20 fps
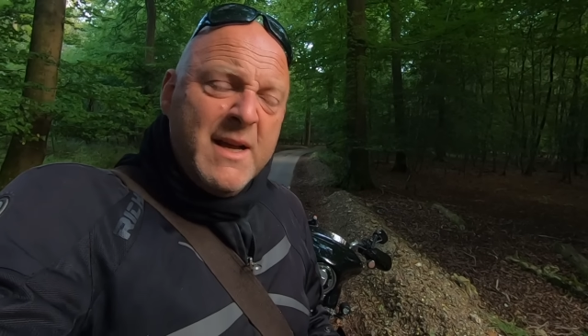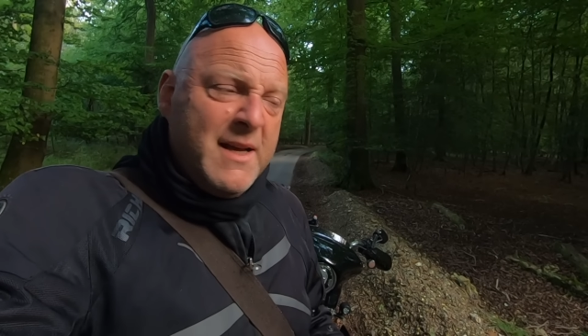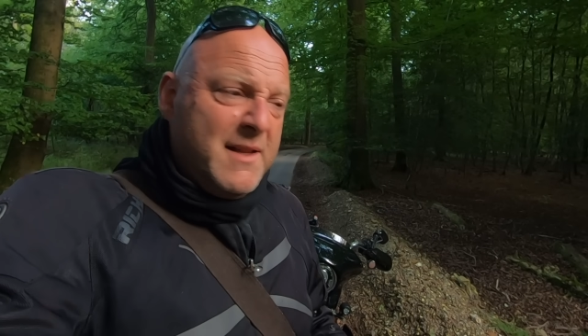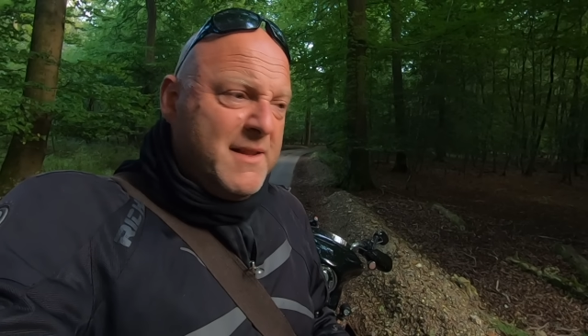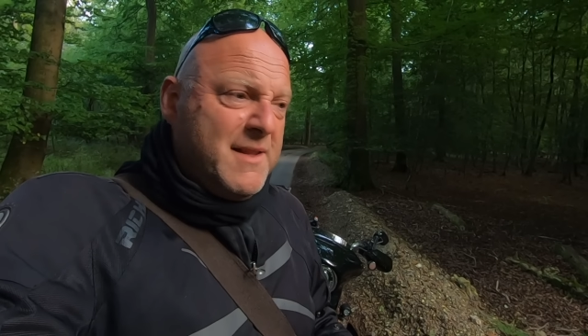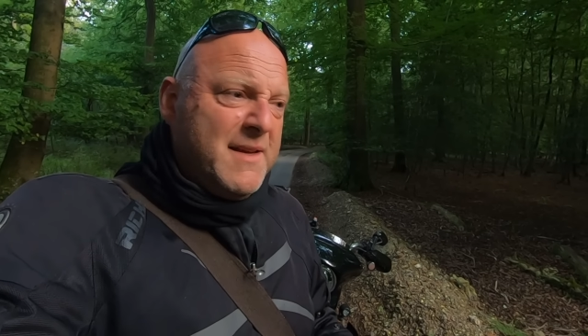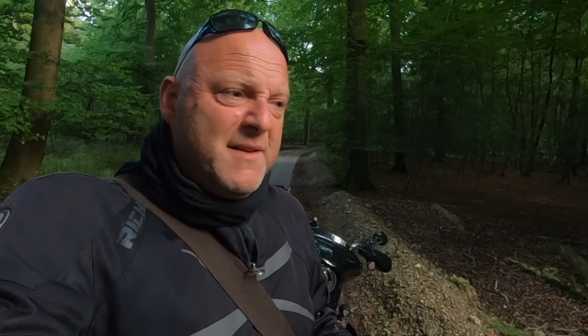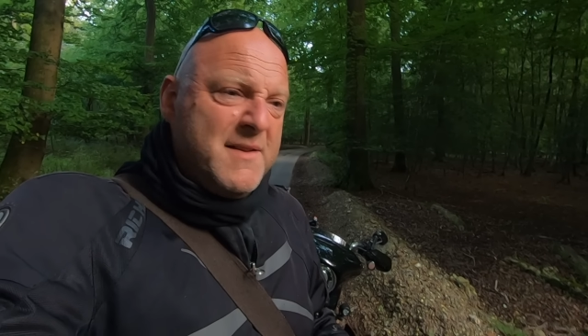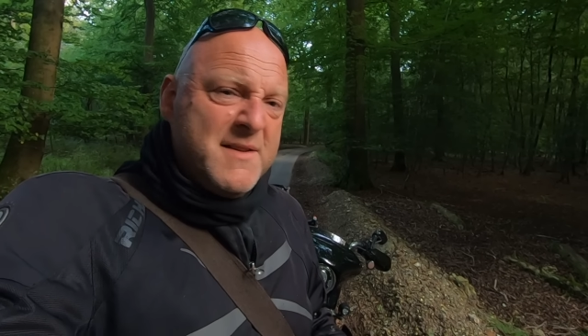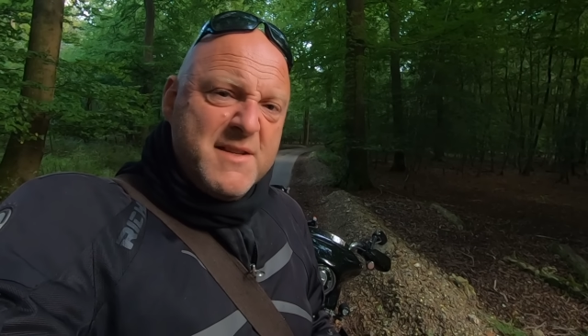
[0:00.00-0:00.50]

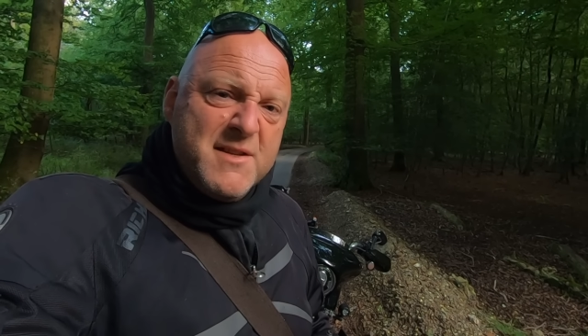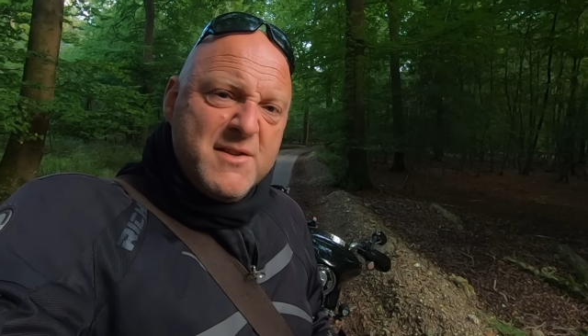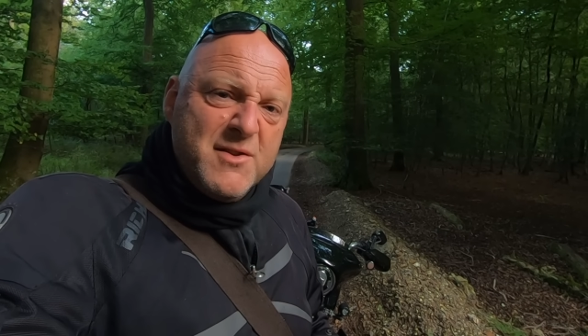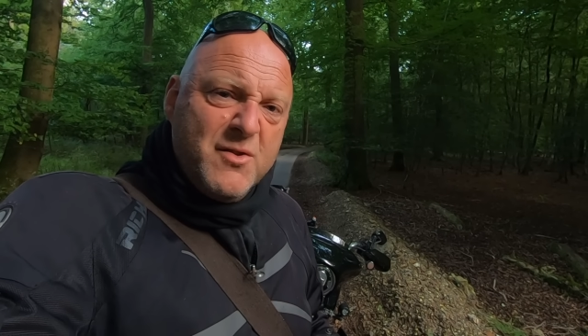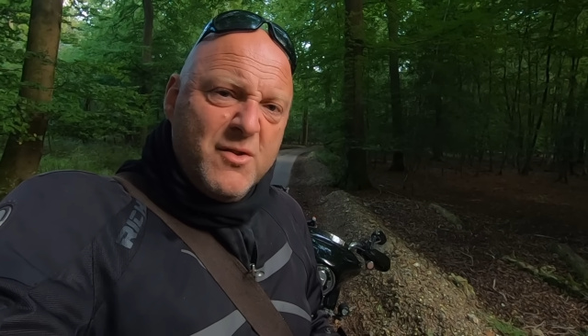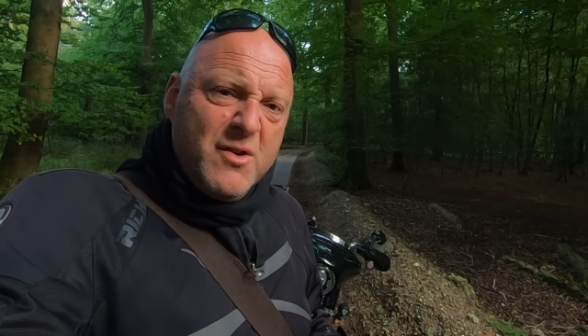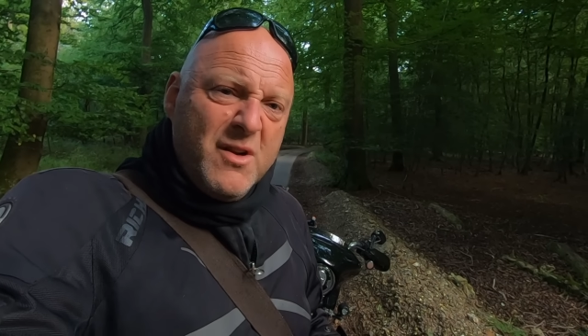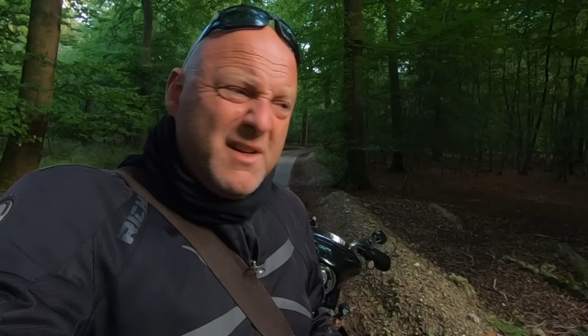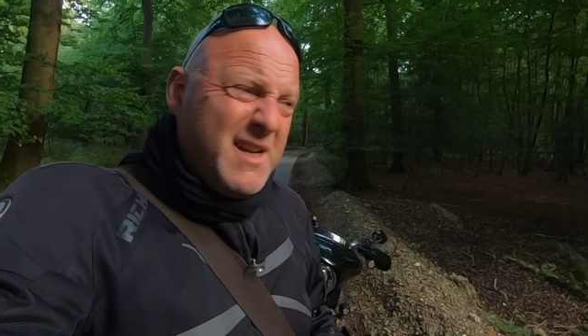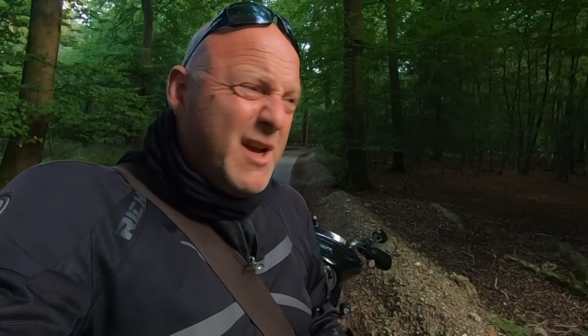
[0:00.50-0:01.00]
and think this is a
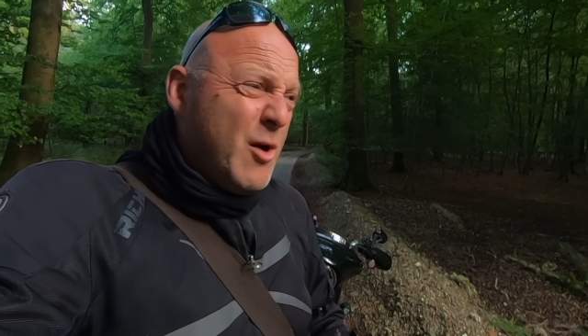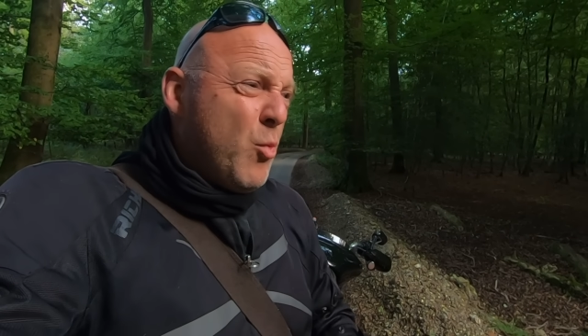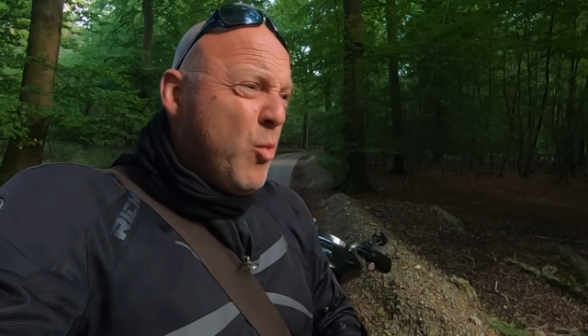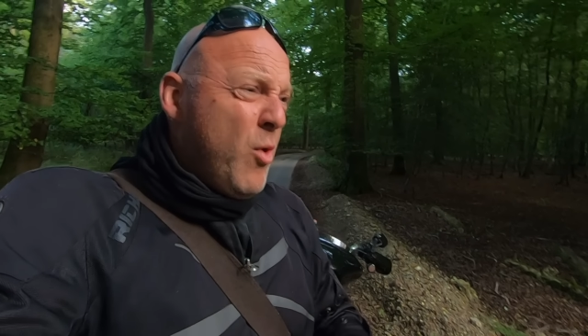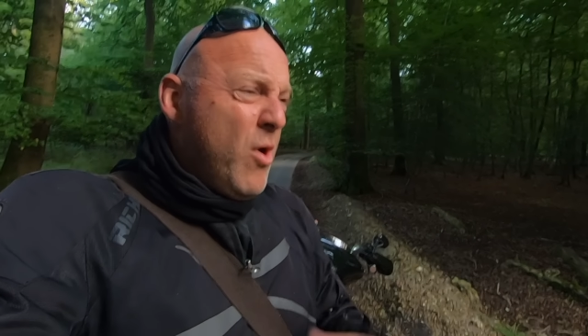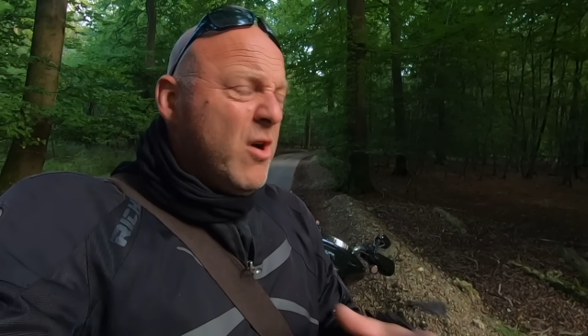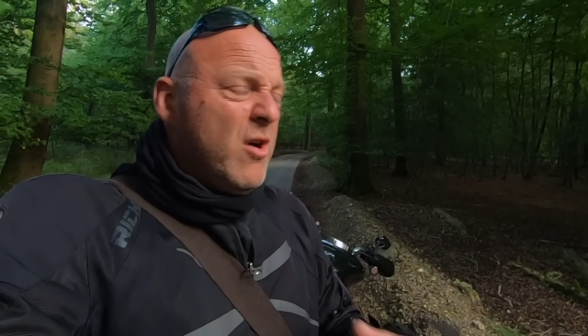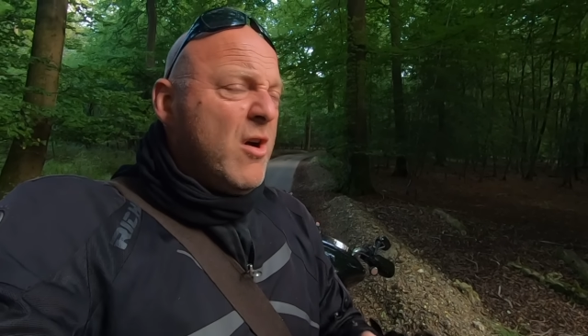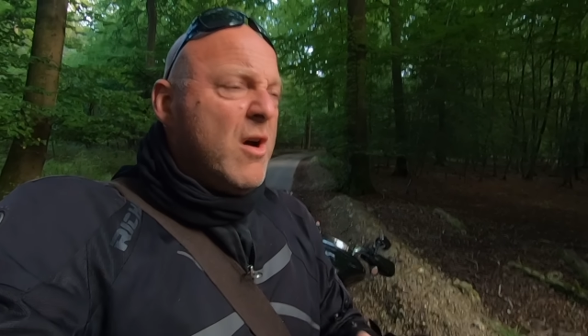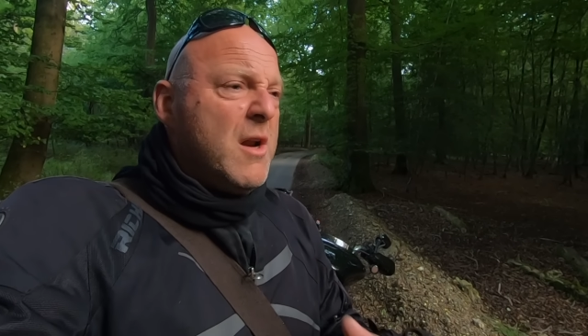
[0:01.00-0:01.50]
good idea?
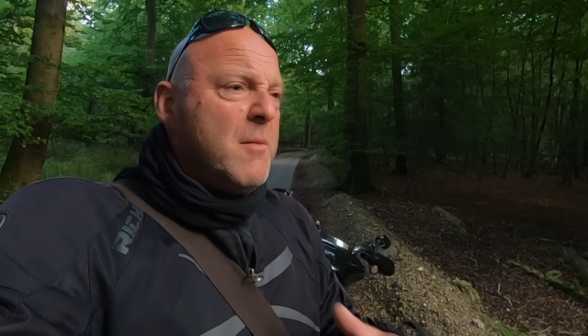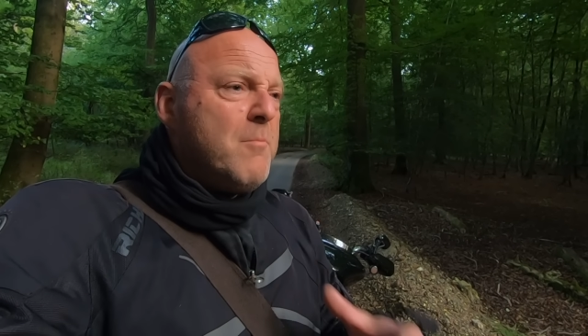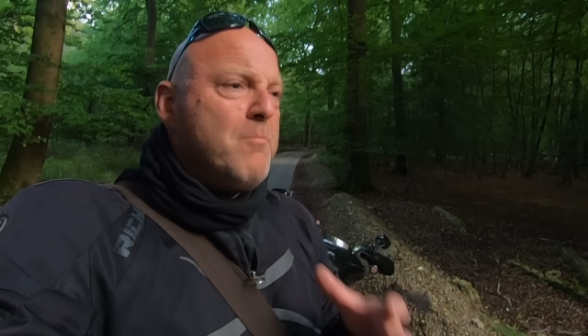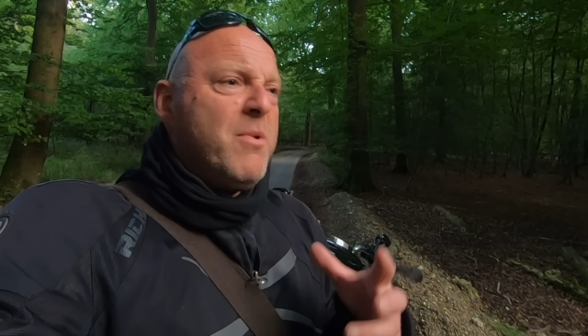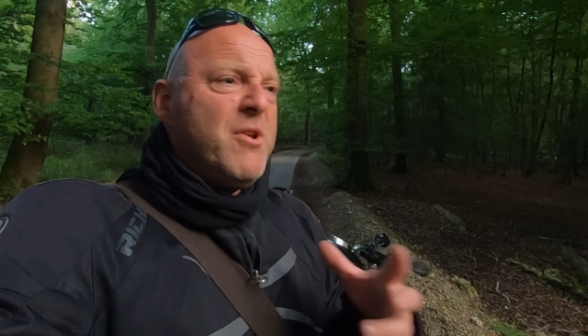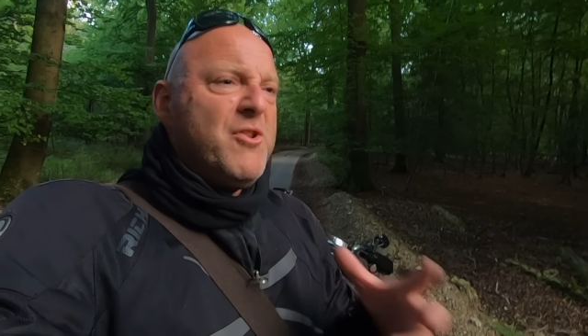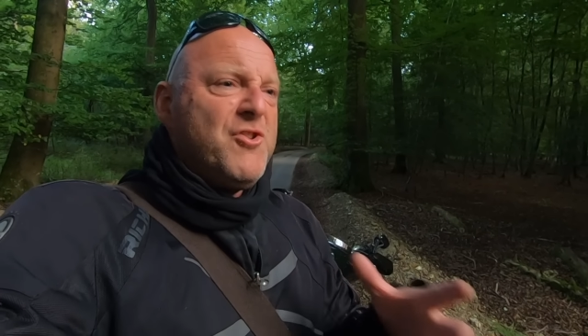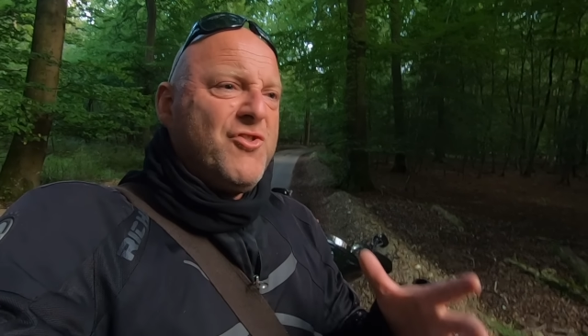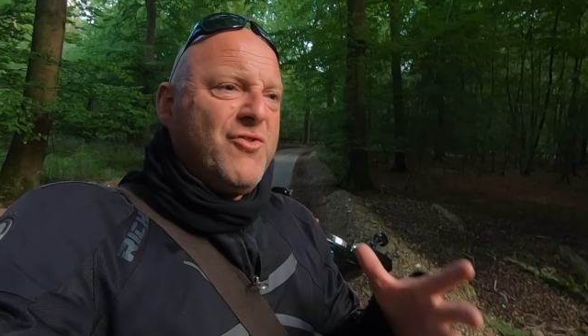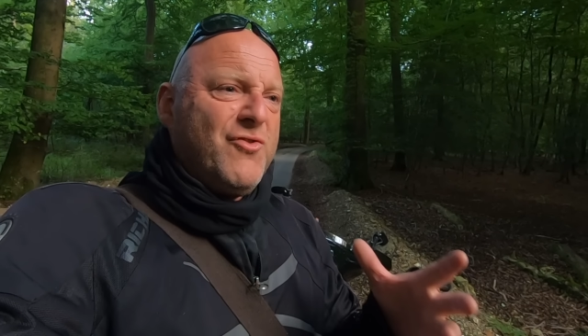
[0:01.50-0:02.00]
What kind of
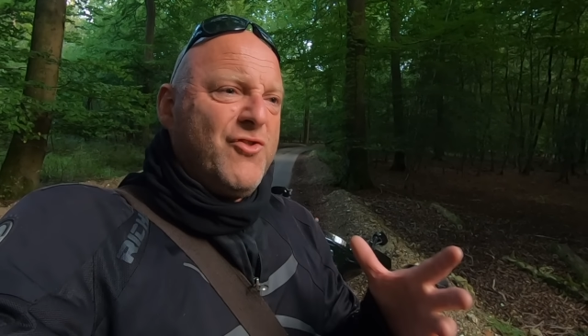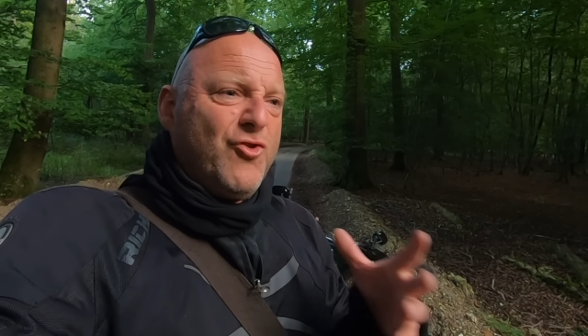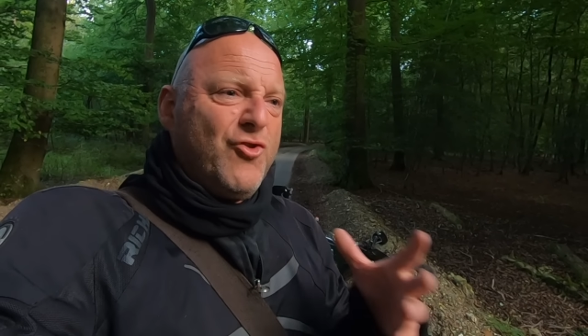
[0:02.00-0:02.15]
bunch of